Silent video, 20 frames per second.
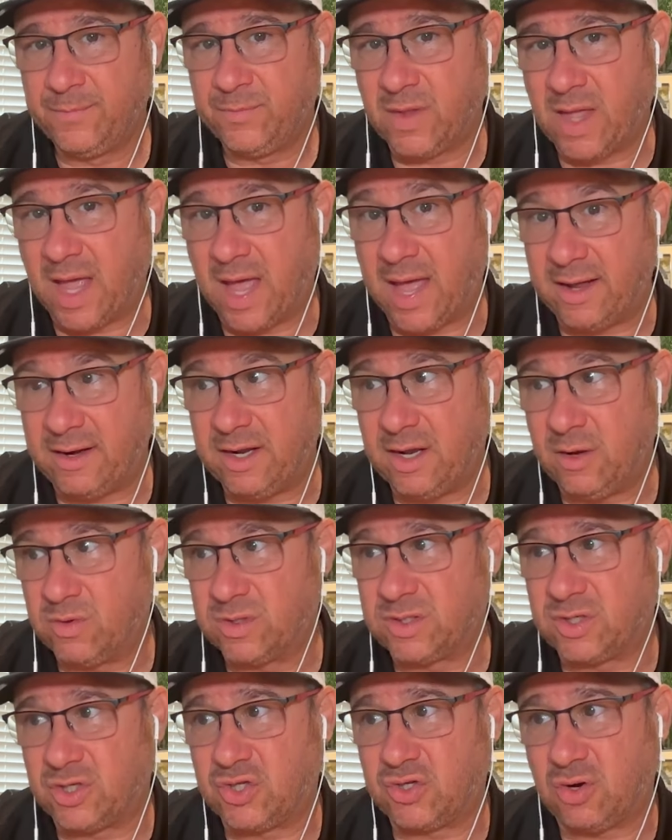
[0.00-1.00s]
that it
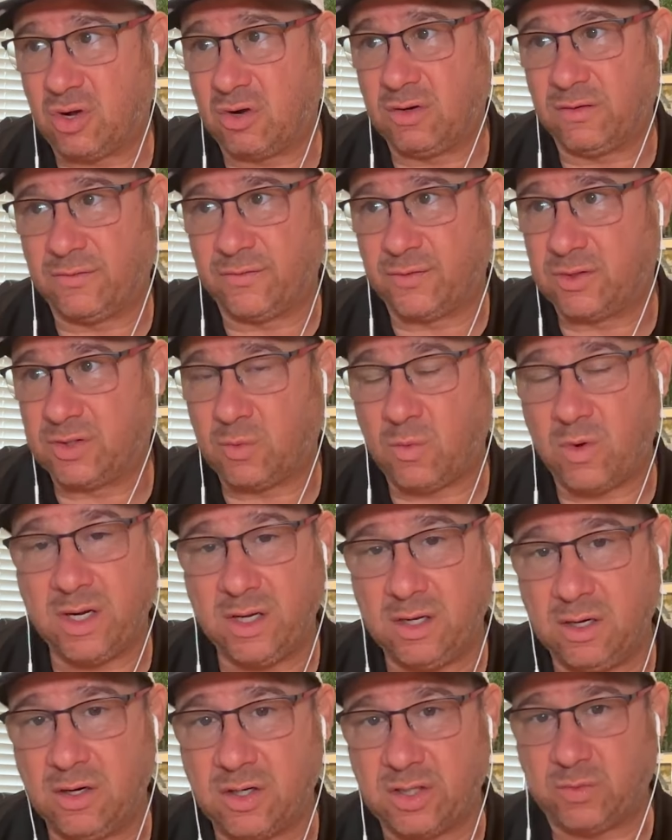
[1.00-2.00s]
was a struggle for 20
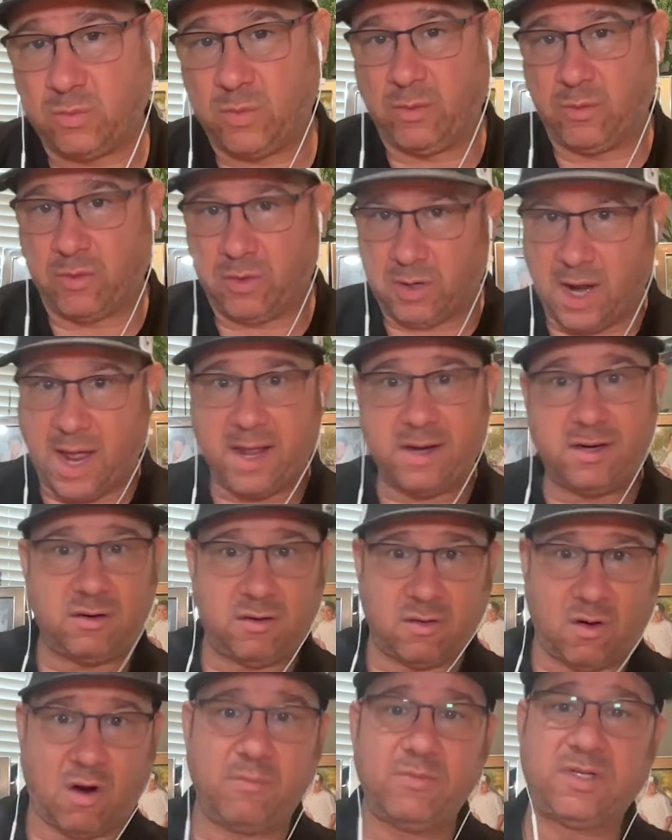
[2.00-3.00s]
years. We were at
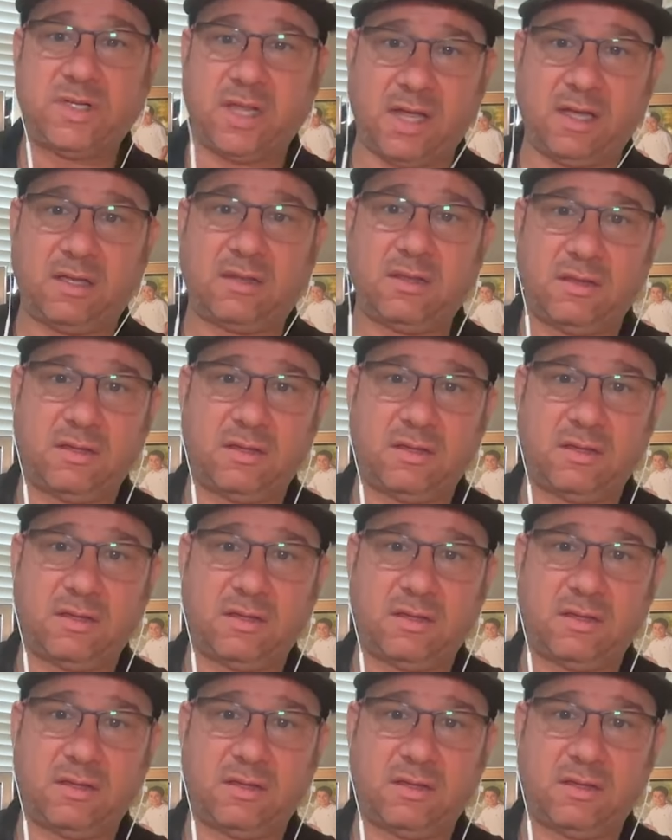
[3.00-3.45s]
arm's length.